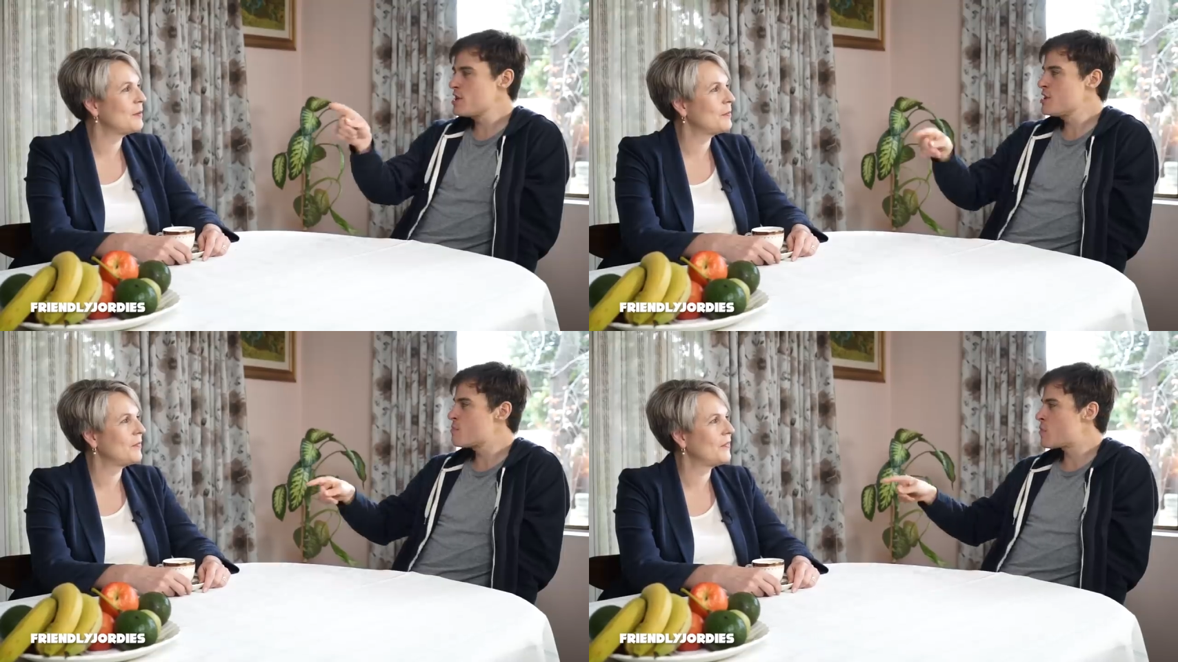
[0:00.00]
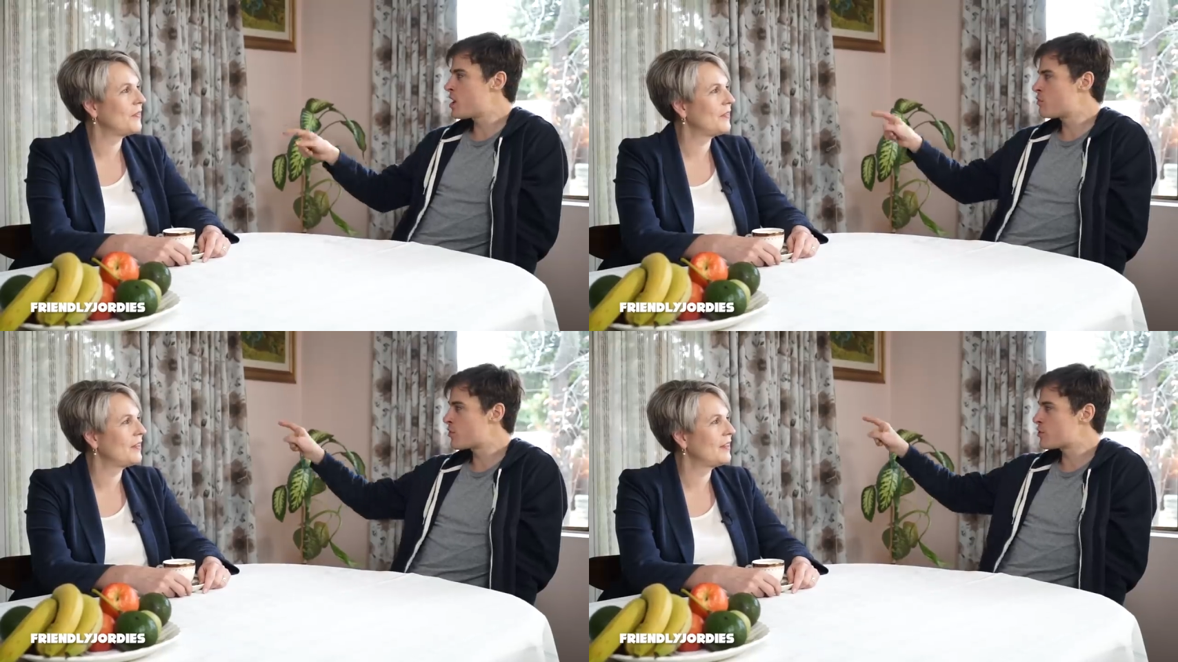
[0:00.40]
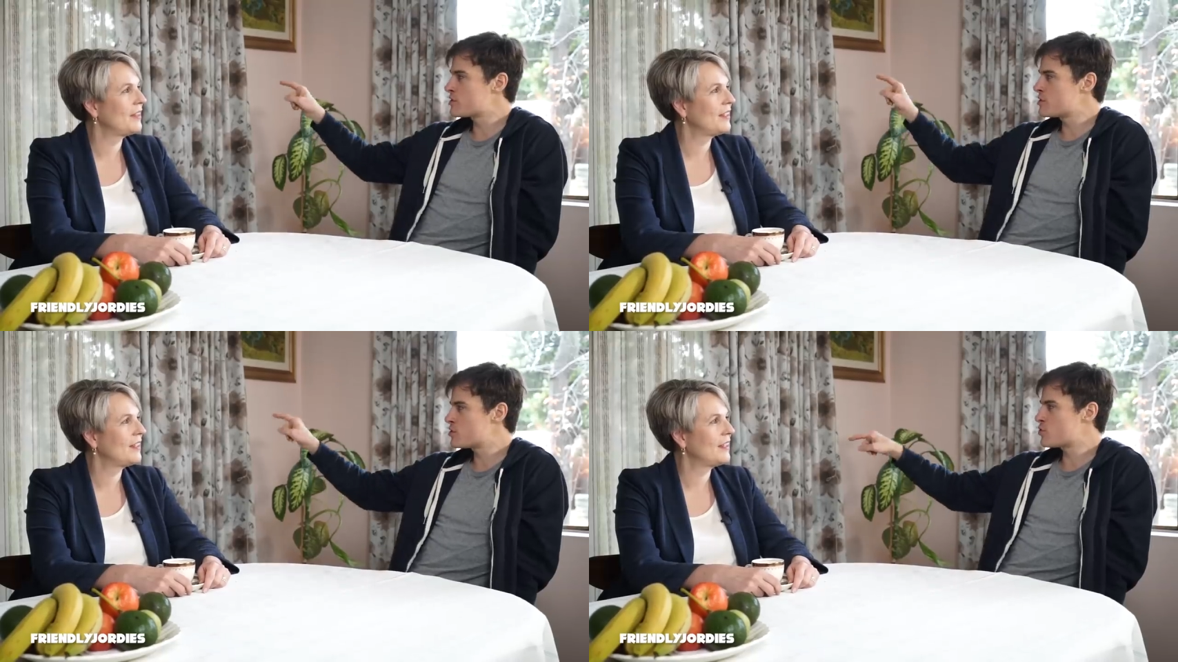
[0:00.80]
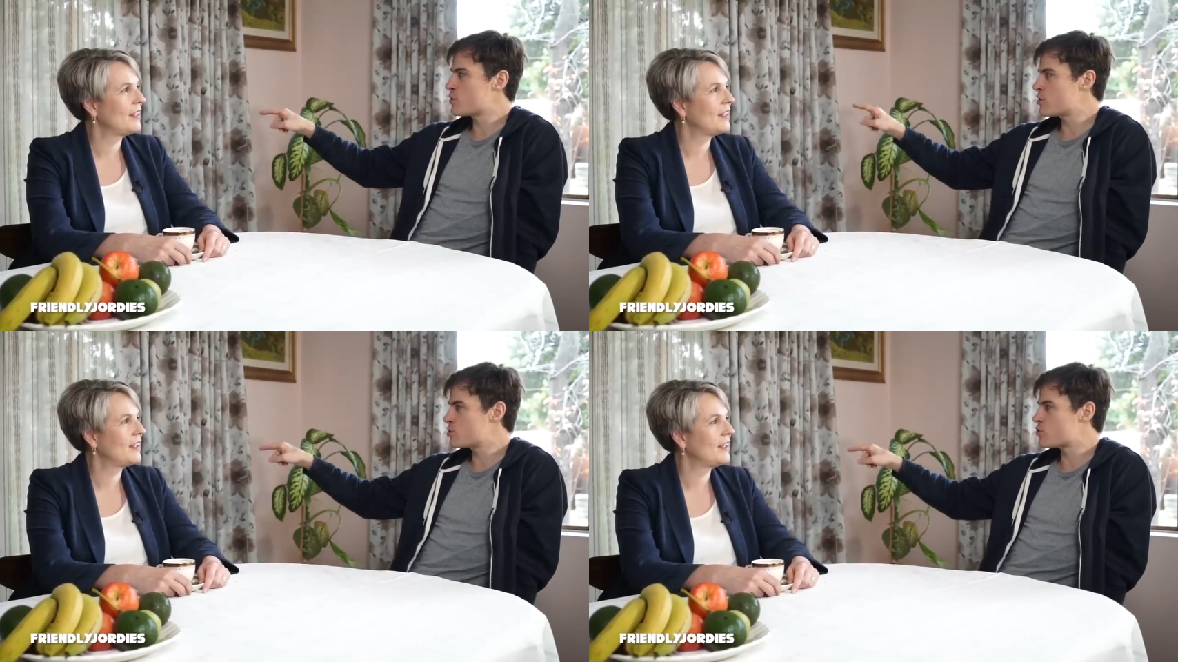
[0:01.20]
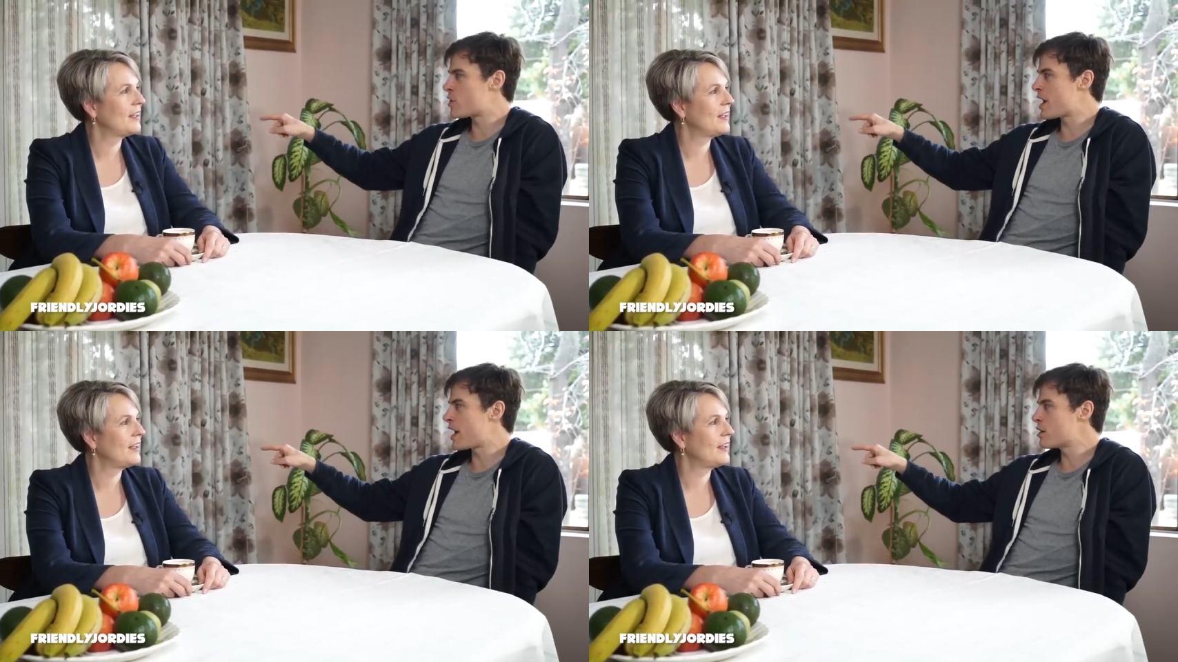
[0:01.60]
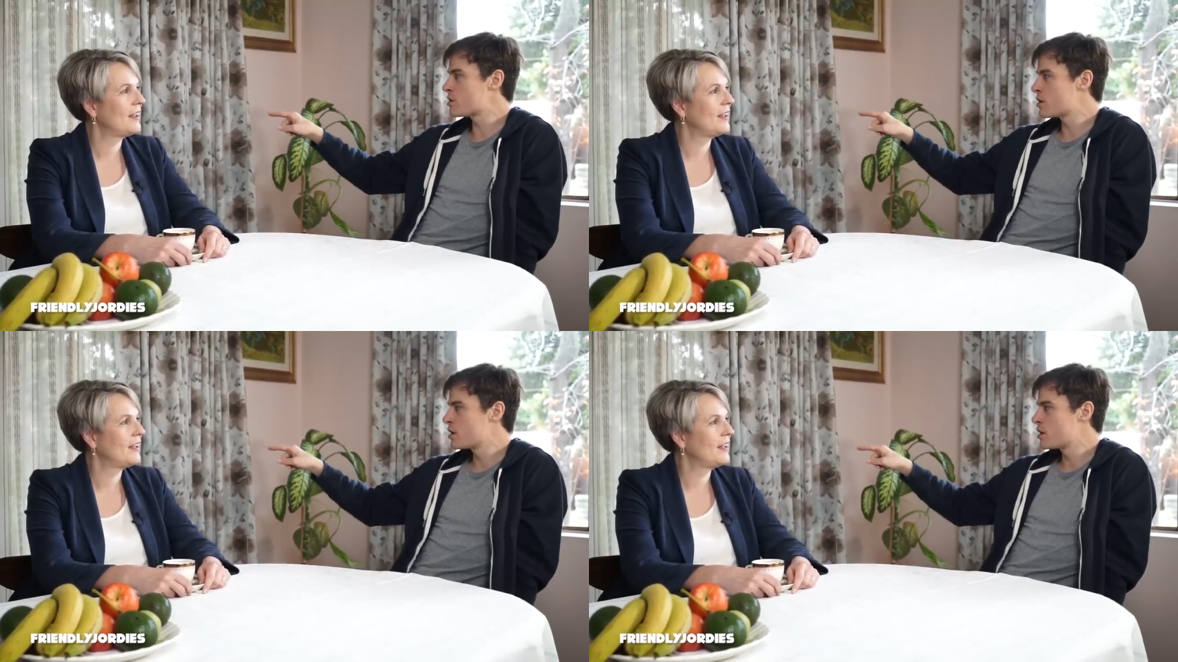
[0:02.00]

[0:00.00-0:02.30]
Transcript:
Speaker 1: that your mum, for instance, during the drought,